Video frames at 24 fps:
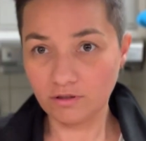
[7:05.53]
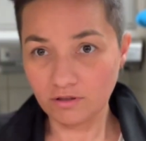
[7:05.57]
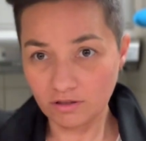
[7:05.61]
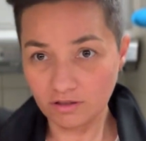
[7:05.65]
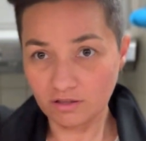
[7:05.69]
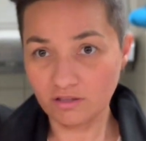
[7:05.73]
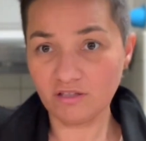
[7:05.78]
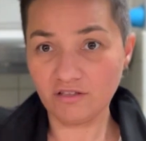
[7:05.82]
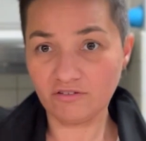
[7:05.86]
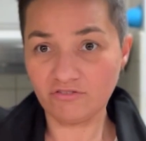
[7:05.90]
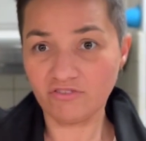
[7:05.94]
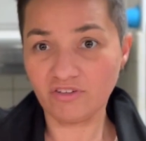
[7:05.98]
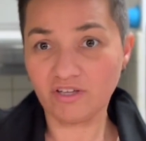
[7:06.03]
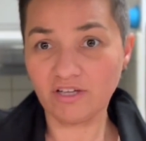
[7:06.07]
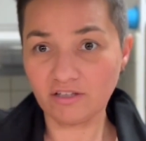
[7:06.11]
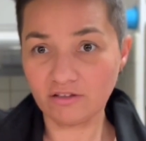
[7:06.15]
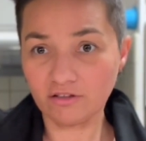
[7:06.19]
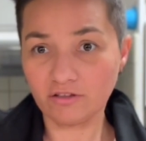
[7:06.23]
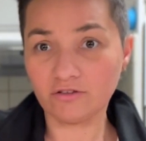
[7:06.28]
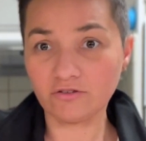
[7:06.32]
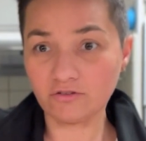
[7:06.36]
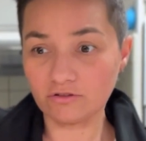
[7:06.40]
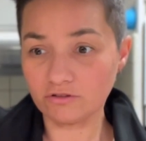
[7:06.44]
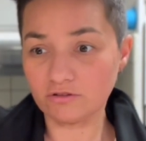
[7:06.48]
Give that a
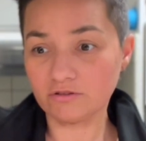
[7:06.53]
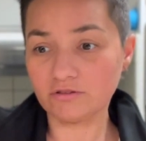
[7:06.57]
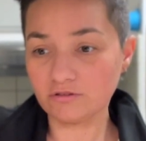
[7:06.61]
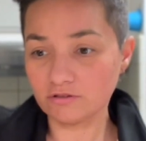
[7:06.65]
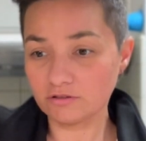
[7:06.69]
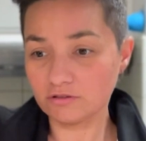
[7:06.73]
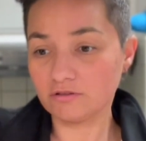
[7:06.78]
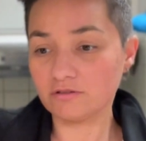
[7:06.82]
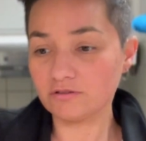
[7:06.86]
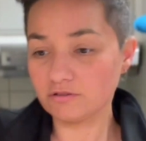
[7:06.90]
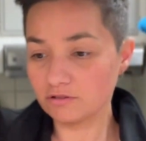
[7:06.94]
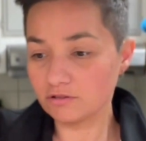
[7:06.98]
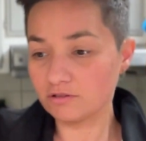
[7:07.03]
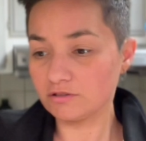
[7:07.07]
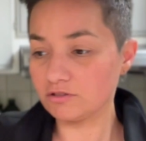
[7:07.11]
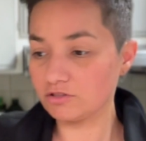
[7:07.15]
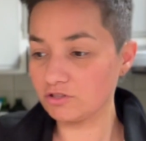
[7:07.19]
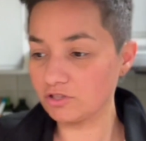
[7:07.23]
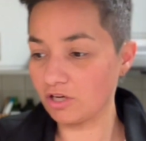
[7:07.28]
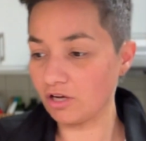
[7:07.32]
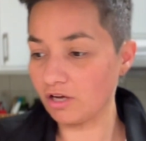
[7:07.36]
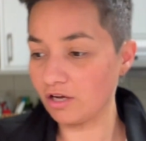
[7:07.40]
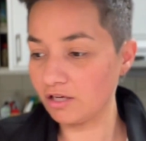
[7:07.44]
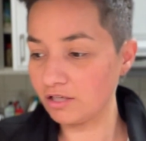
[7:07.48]
little
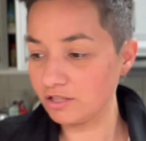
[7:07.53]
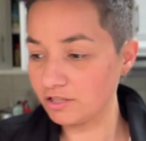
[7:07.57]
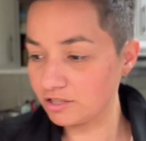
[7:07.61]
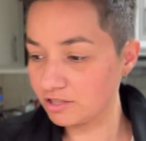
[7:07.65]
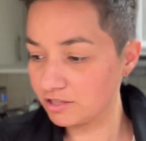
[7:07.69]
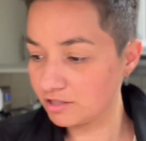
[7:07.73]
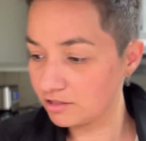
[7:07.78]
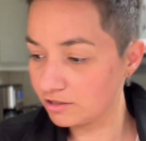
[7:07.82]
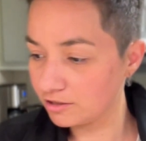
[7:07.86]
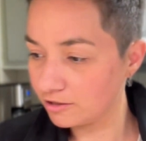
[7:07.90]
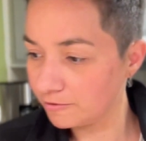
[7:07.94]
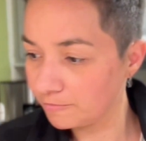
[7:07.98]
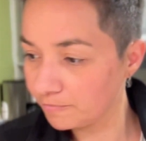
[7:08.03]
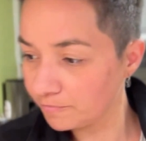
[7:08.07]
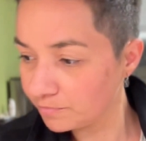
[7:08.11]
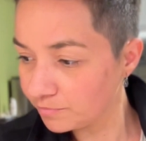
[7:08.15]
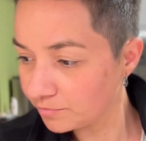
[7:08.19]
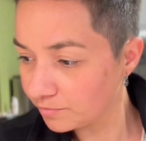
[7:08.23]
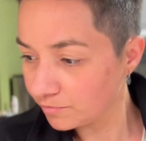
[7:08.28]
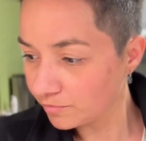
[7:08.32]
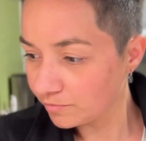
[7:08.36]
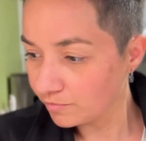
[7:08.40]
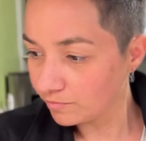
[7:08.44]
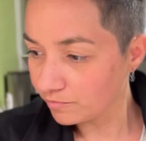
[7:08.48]
toss.
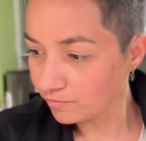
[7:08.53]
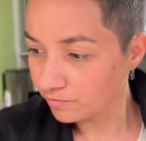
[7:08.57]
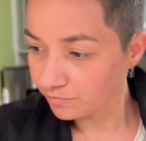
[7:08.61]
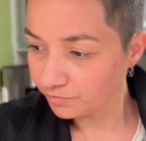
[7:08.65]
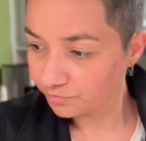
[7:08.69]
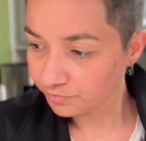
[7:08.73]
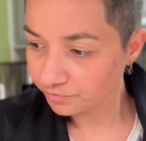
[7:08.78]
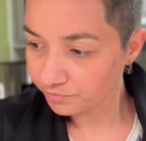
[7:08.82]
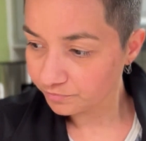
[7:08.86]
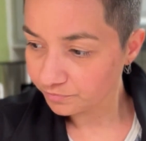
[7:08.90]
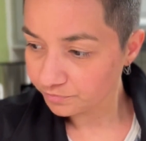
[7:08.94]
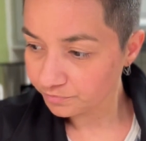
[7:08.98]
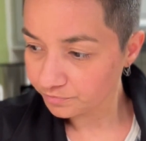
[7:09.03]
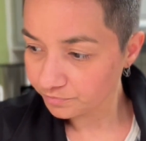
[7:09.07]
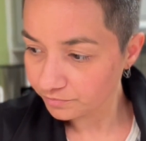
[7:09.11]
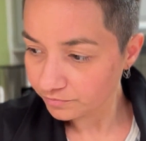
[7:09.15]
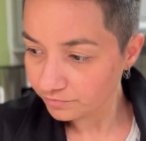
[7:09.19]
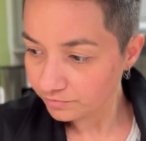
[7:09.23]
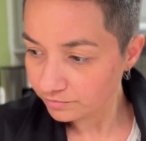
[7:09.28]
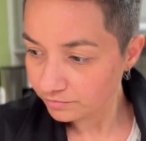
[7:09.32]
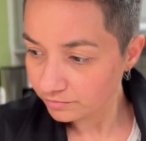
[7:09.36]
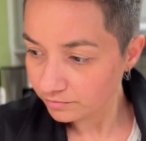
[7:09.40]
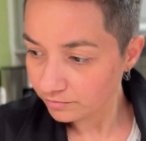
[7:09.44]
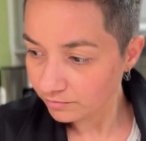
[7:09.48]

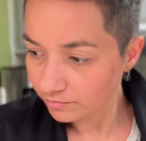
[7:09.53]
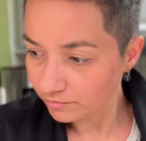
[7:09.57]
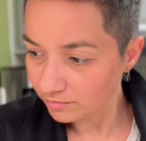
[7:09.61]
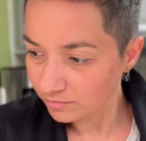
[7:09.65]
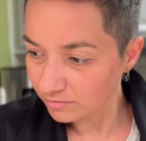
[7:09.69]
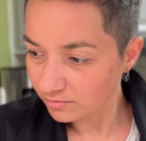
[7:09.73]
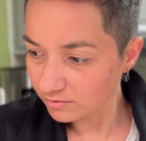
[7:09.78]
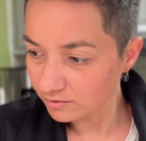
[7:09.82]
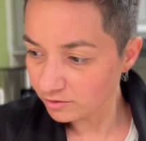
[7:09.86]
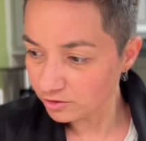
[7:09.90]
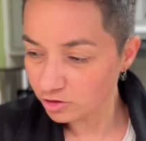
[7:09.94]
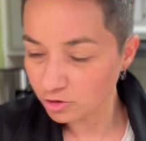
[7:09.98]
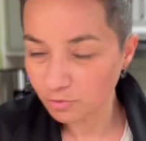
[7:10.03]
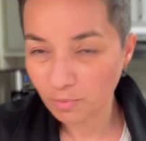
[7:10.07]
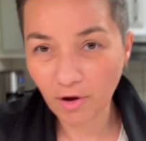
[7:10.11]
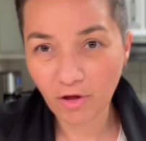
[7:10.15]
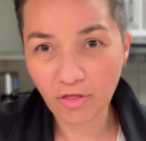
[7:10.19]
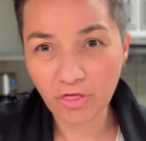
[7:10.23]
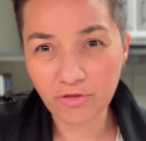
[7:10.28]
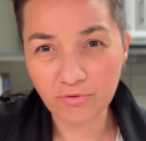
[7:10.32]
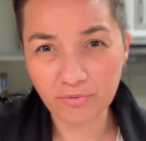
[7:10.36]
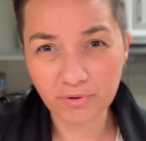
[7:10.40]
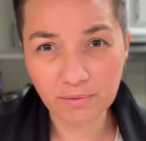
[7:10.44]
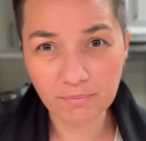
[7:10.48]
And do about
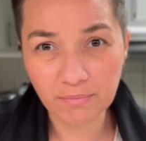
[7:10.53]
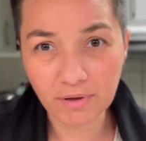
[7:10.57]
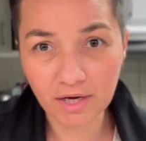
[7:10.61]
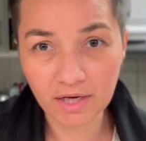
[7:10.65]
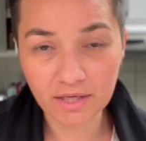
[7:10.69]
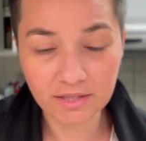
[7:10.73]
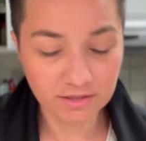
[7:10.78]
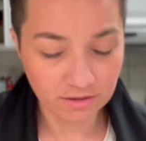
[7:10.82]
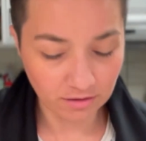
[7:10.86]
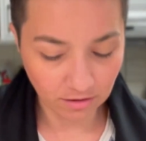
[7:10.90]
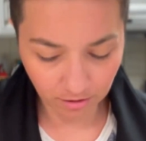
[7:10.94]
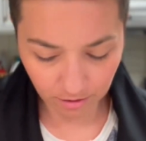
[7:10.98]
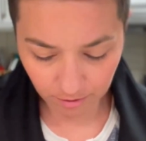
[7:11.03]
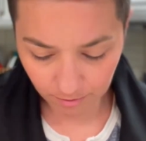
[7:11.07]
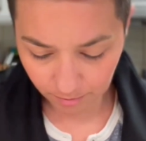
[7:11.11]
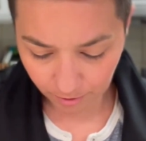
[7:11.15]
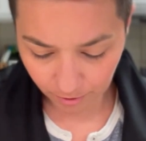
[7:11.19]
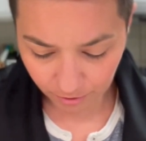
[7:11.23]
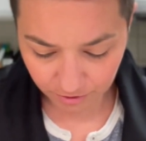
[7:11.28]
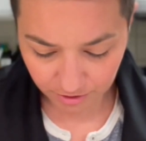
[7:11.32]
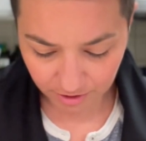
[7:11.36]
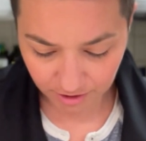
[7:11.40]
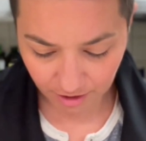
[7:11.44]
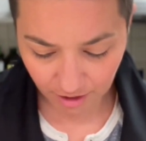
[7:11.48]
3 minutes on
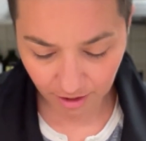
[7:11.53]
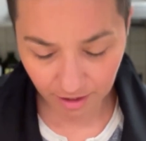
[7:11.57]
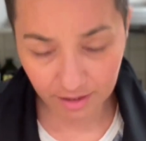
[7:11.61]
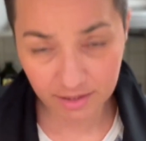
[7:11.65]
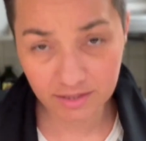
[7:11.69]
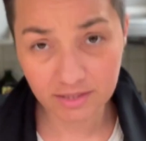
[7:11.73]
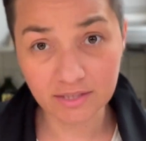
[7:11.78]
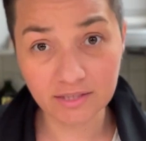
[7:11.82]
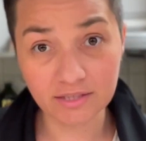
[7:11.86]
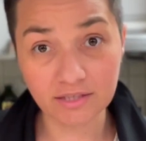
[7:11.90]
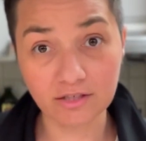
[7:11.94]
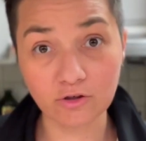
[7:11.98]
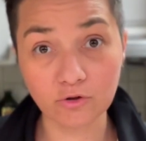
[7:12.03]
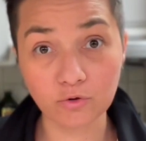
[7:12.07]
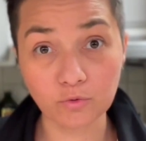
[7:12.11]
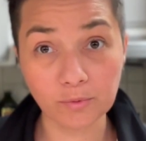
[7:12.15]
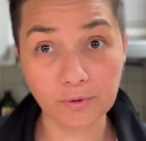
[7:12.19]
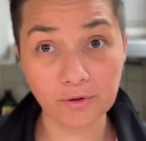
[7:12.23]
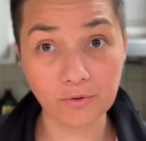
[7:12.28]
both sides and dinner will be